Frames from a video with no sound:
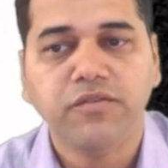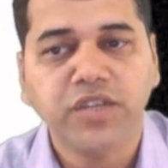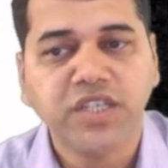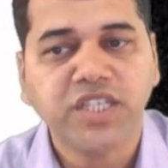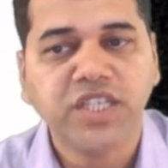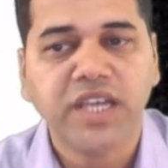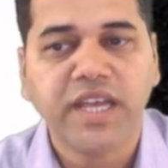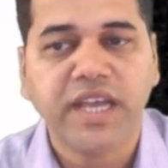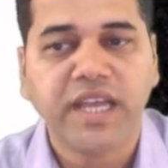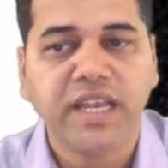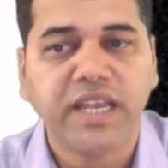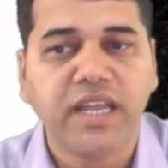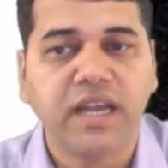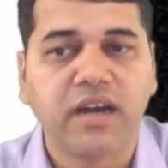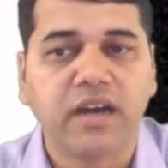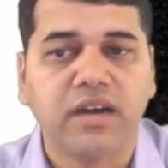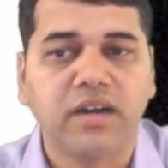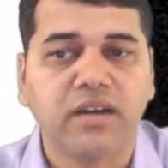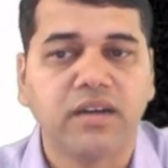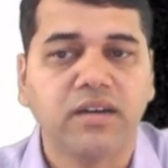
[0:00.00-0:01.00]
which
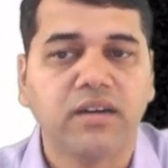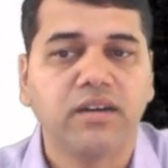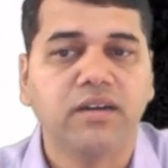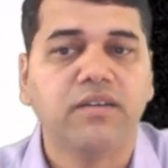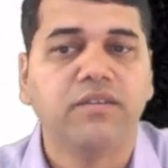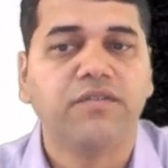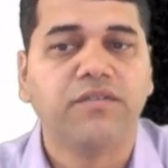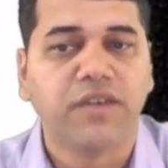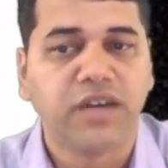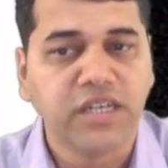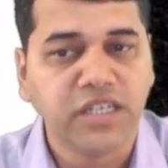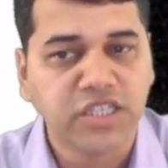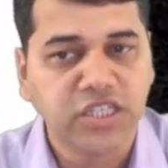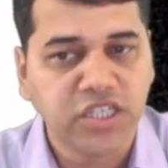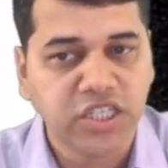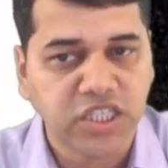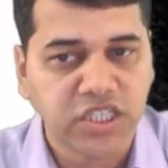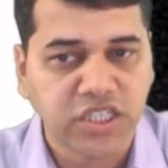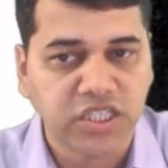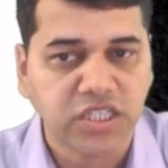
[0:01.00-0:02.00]
area,
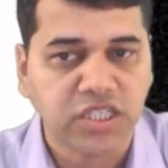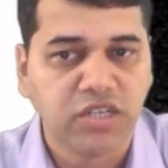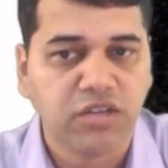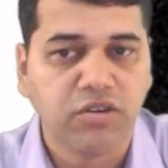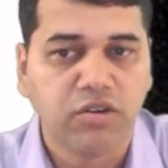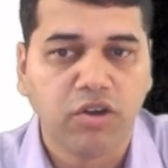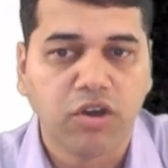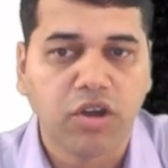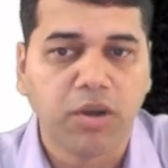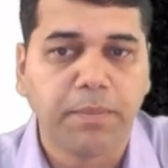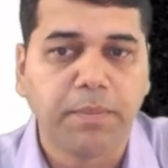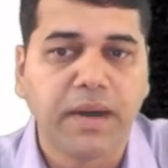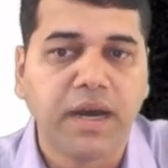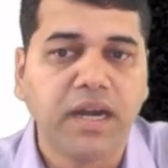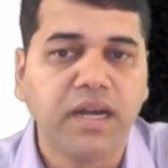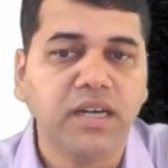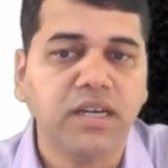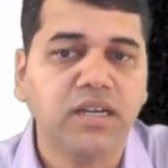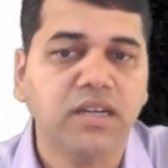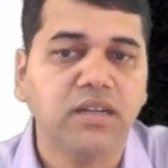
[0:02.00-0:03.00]
function, or a
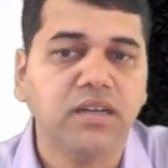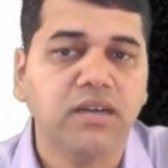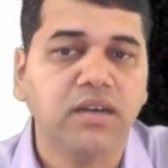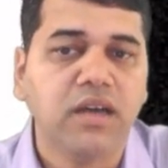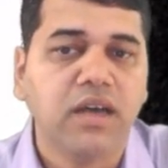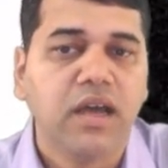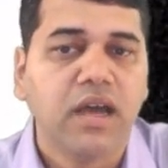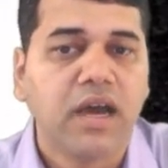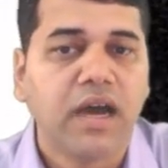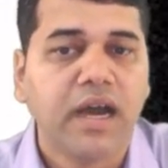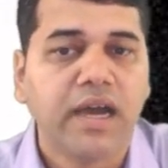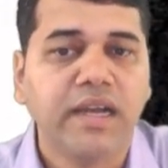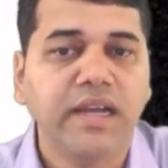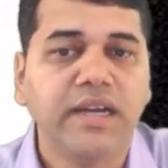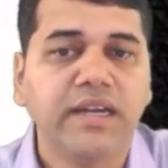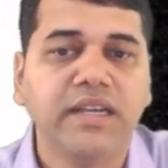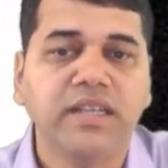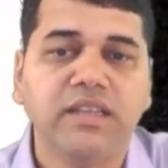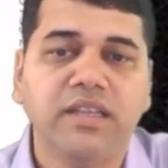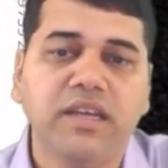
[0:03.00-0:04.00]
part
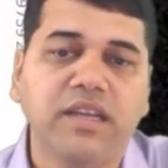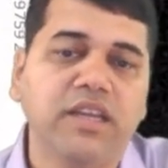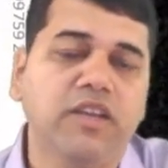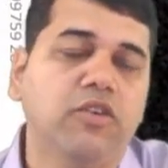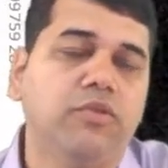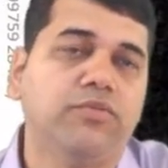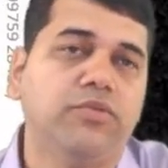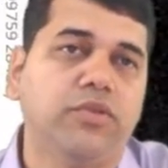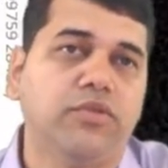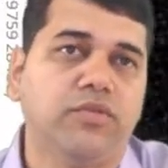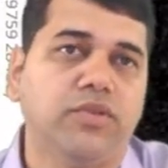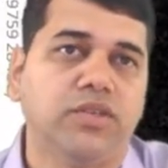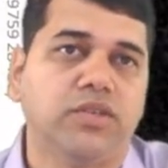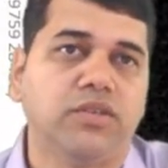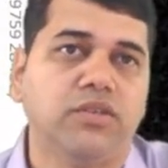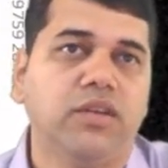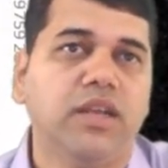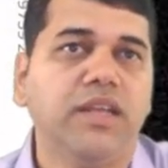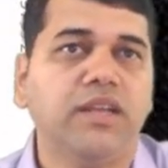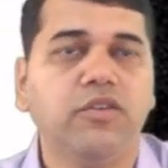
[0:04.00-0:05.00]
highlighting the key
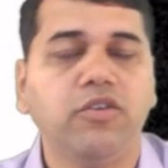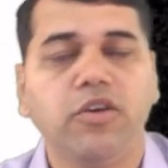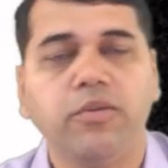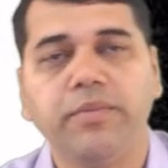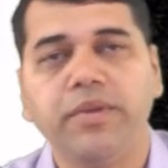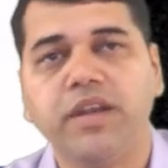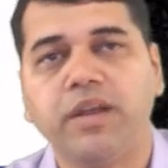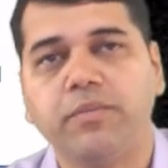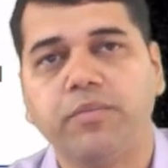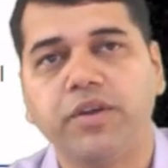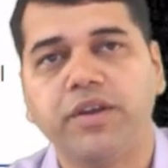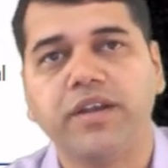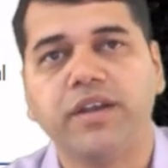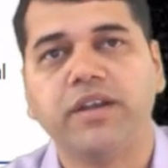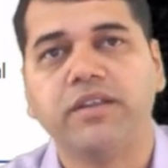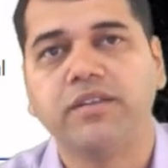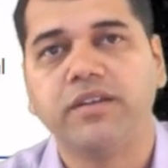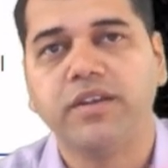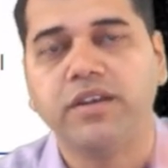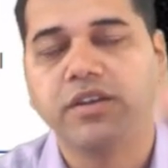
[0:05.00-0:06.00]
observation. Like you have been
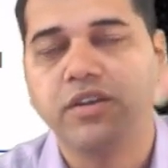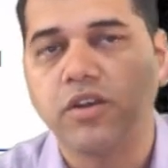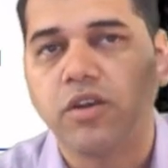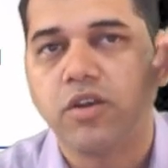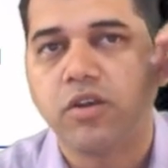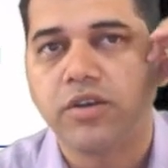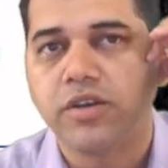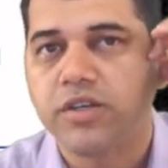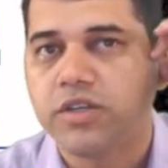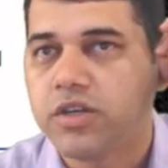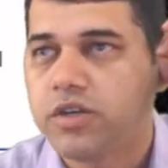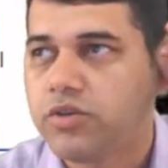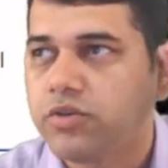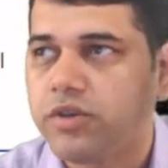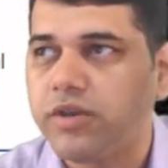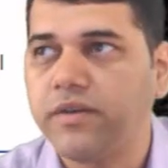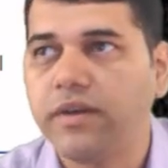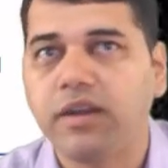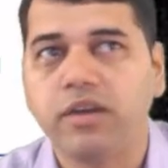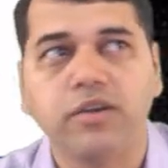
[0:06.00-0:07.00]
appointed as an internal auditor to
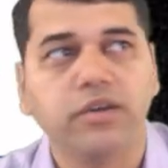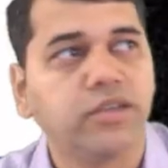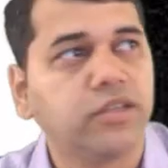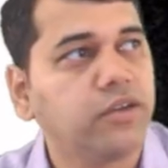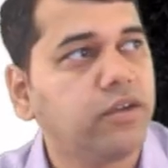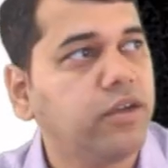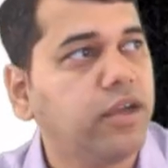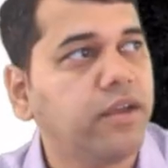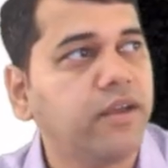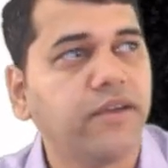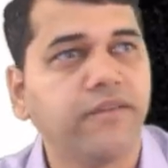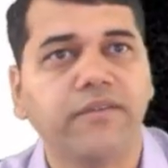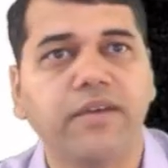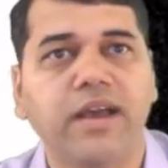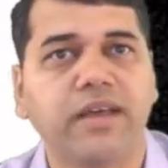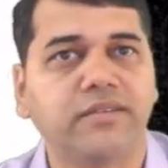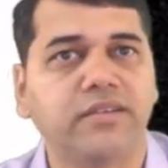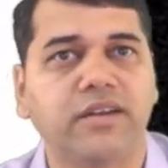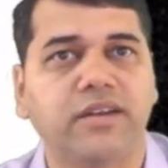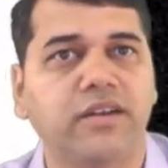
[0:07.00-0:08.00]
evaluate the
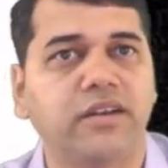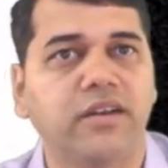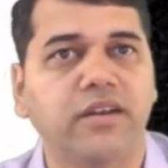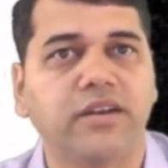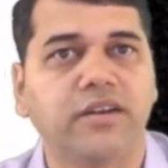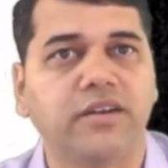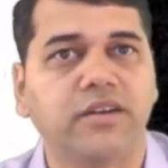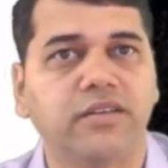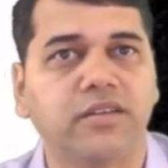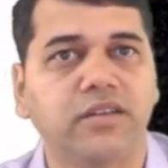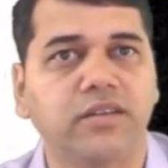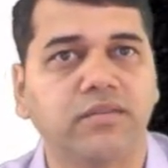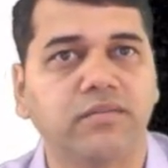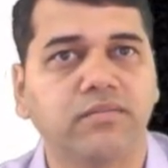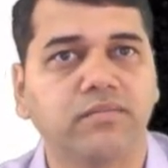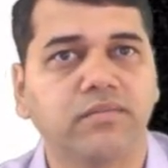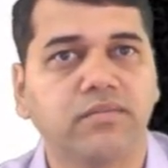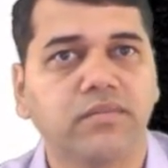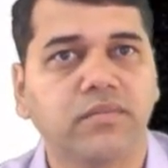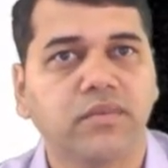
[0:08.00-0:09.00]
asset related thing,
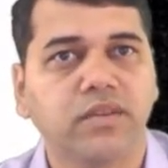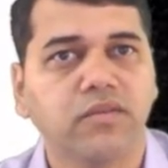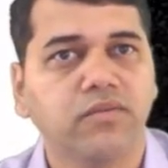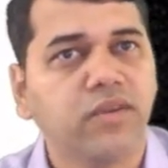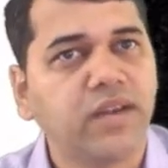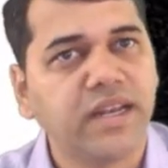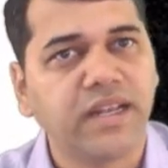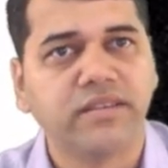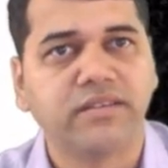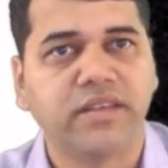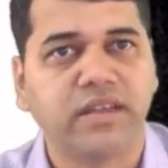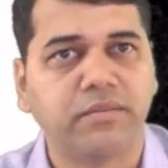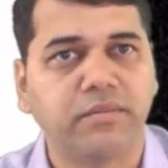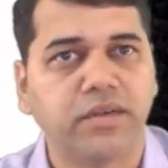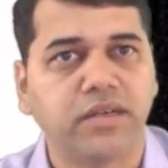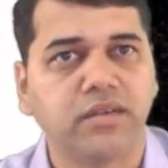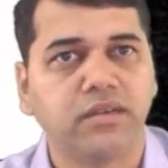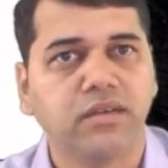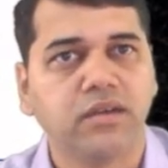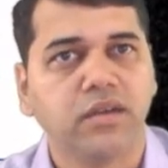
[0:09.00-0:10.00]
one
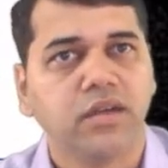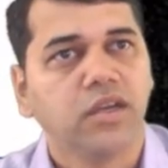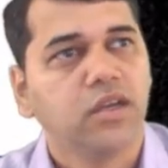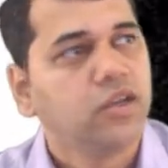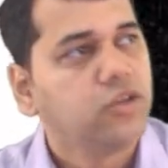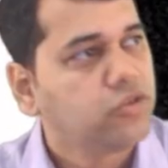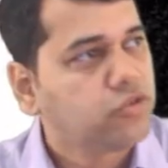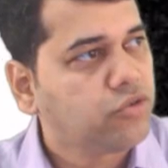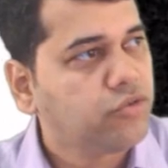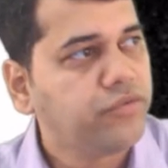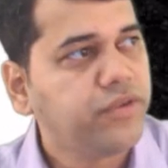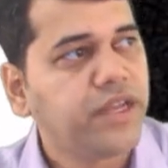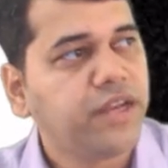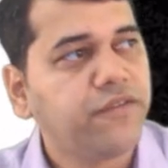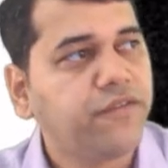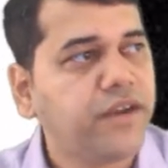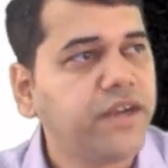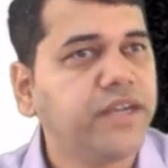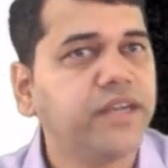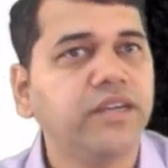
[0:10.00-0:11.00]
assignment. So
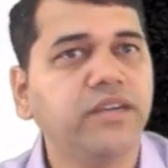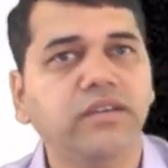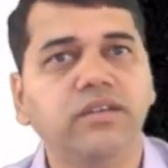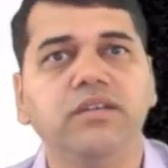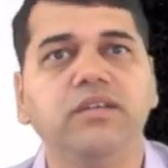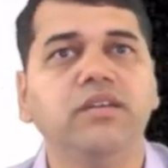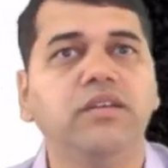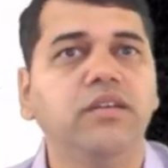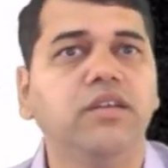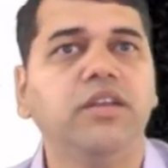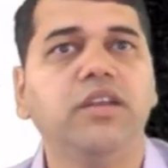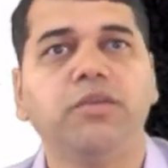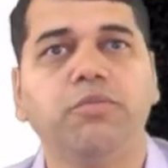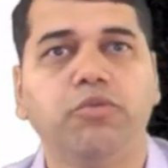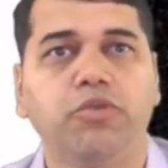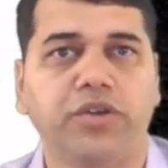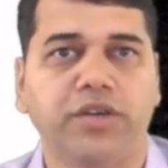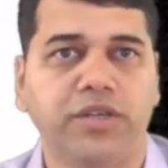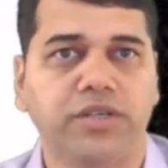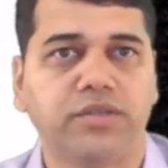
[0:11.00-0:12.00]
verified it,
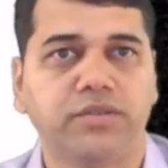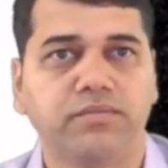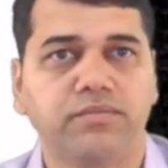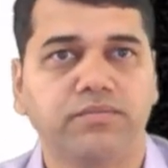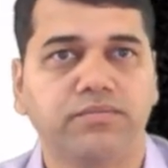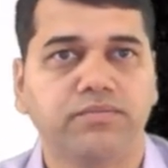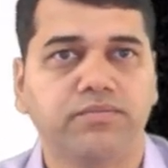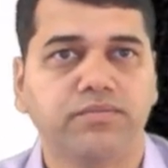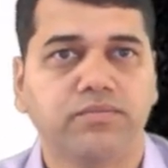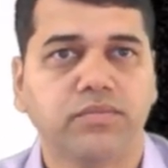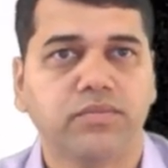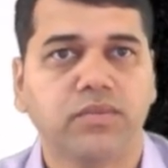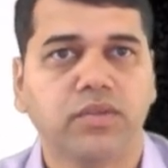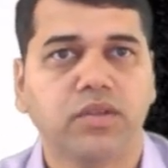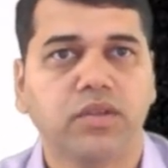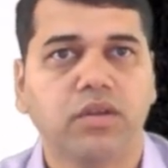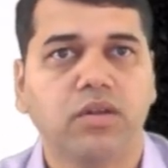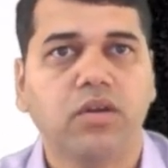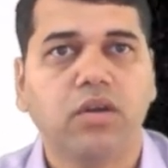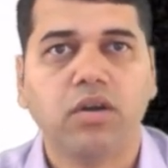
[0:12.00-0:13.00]
report it.
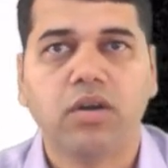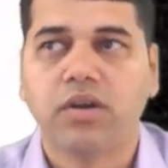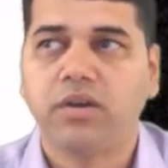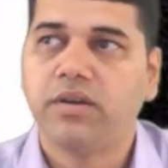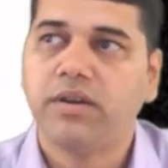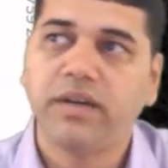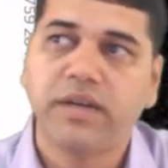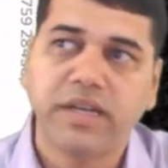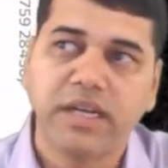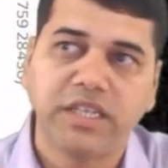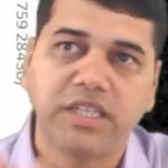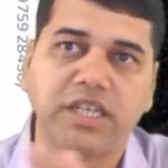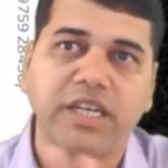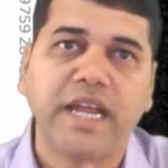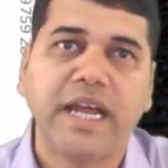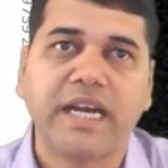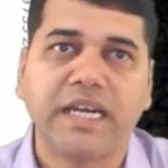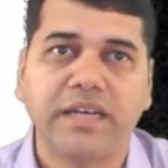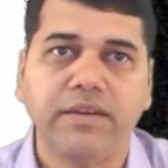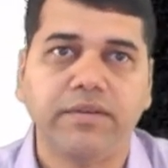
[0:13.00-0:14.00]
Or
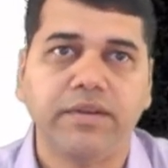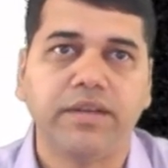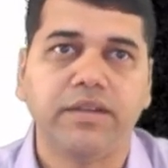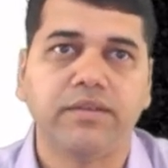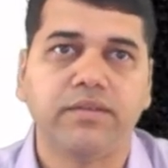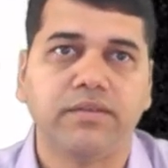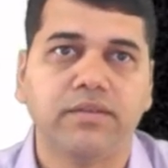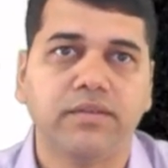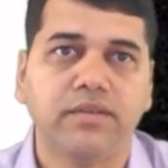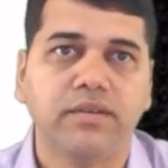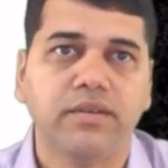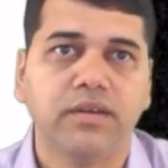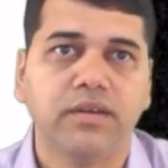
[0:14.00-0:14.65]
treasury activities,